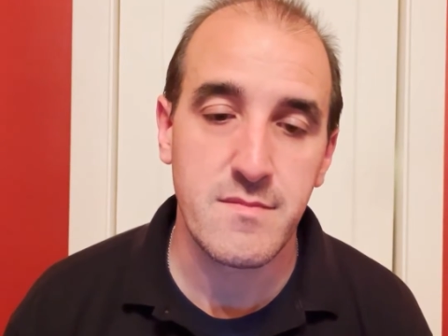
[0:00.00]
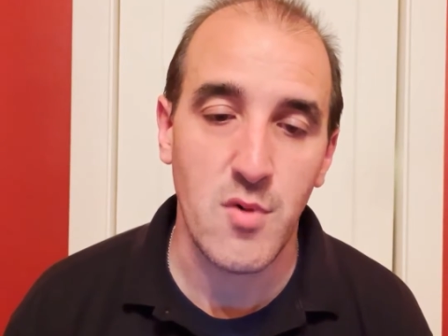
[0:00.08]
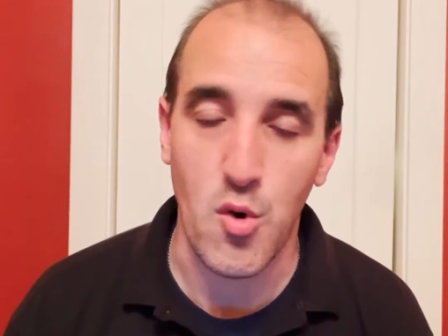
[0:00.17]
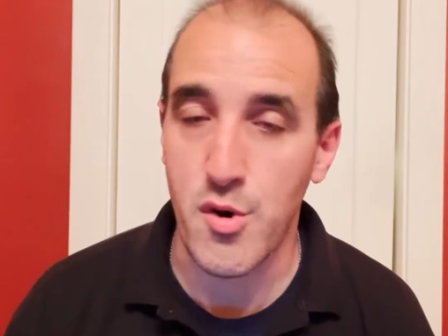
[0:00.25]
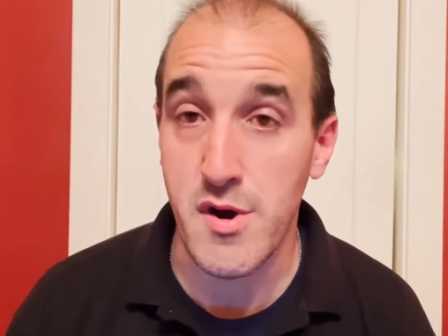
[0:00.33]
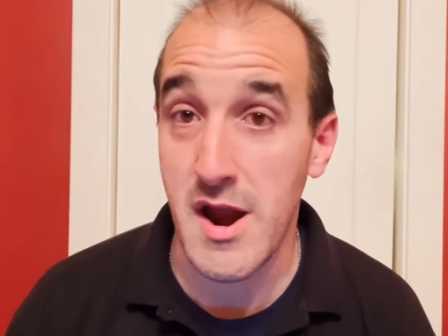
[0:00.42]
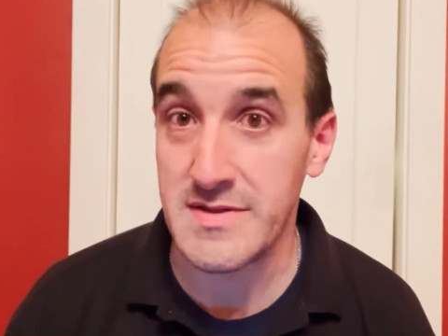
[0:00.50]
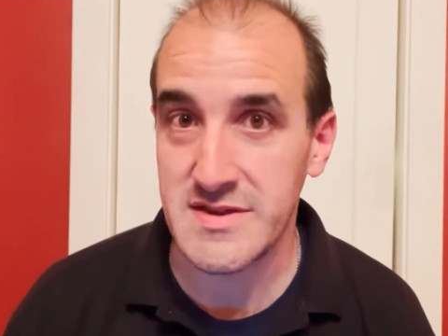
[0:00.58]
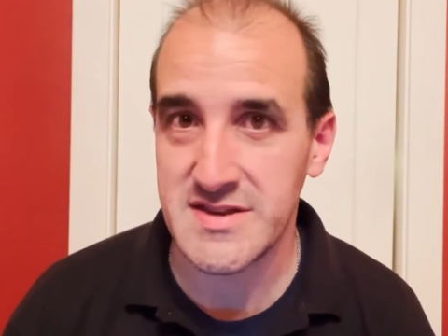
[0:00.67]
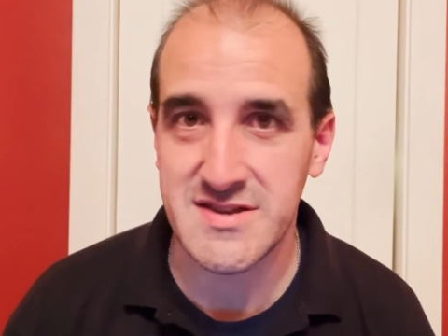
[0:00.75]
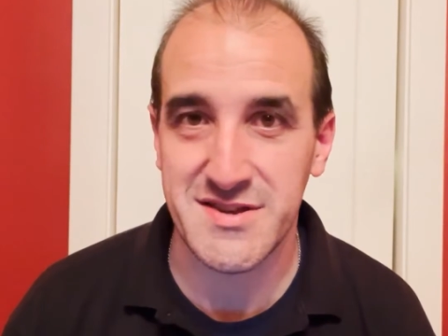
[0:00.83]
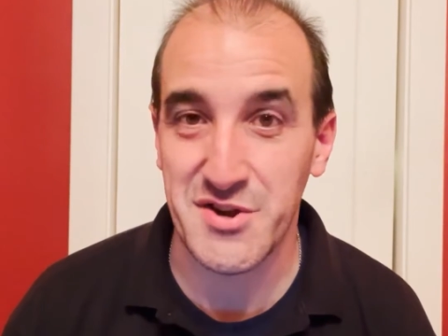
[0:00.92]
or at
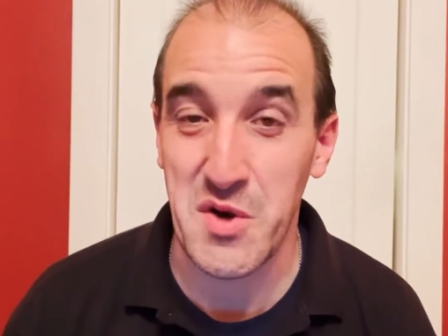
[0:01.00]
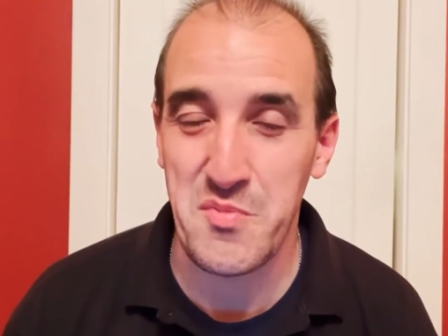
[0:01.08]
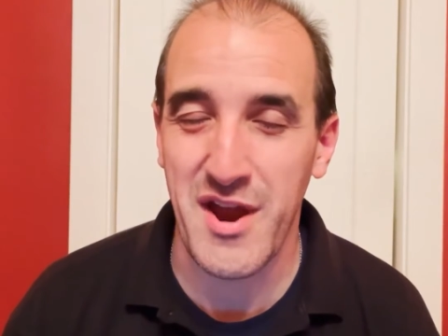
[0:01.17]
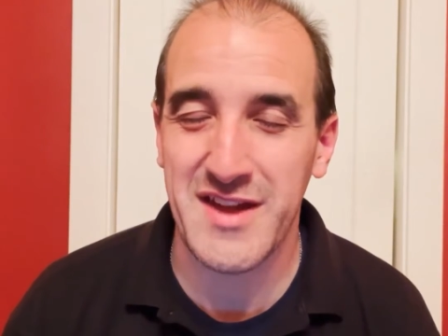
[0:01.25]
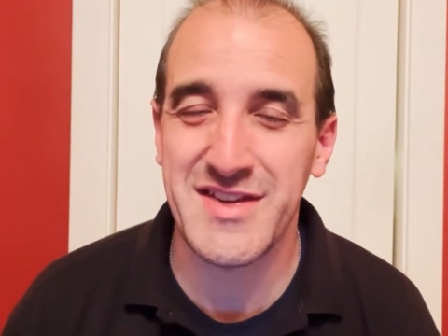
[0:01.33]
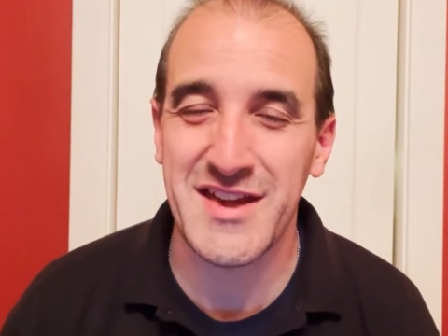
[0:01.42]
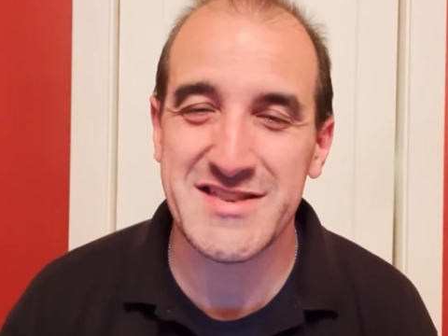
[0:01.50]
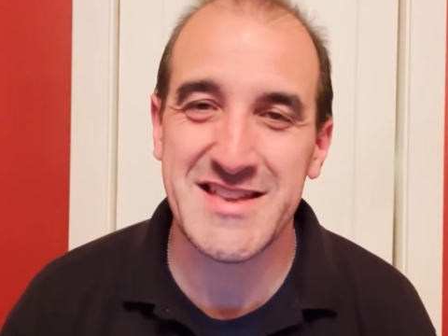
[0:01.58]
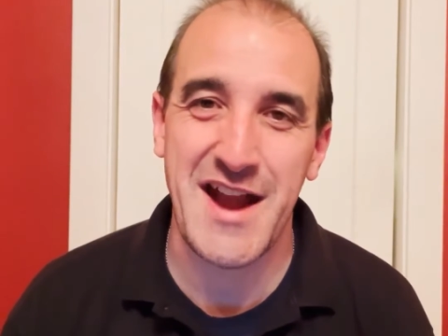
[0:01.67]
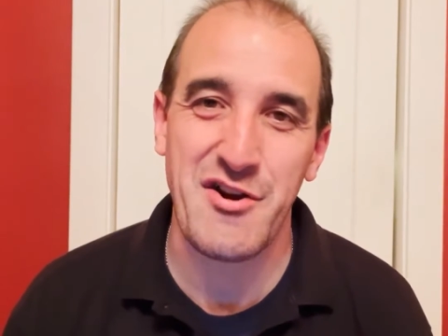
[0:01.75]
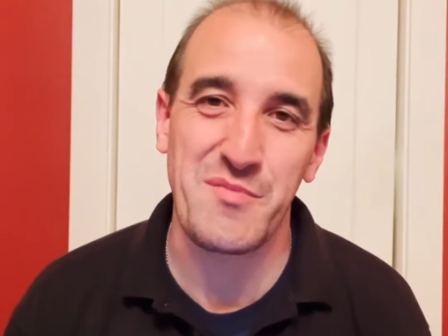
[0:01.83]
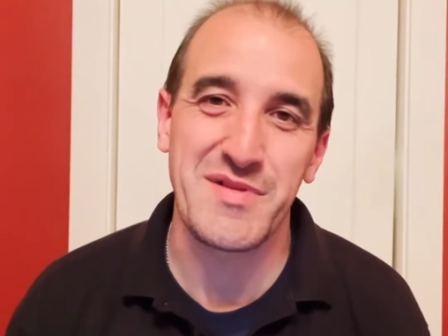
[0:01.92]
least isn't going to break things
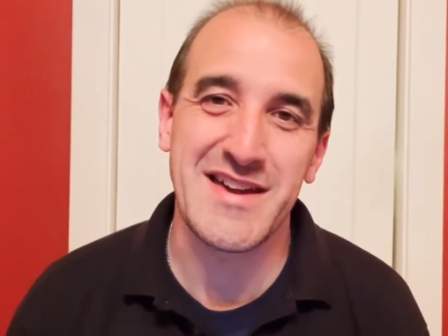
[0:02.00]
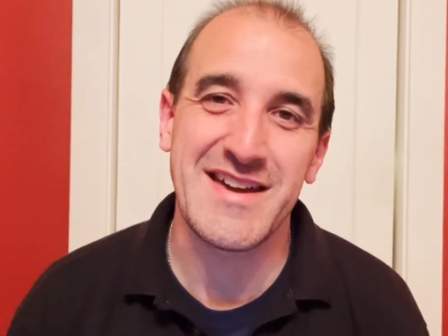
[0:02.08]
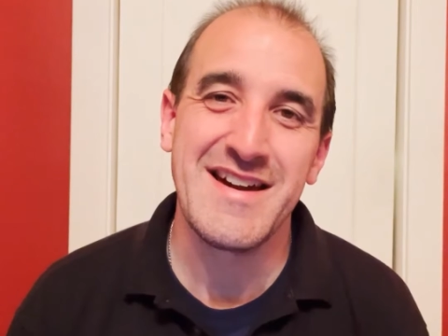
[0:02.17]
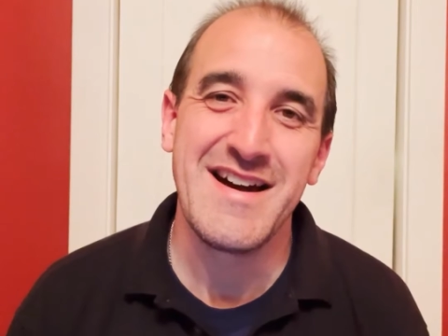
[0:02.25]
terribly,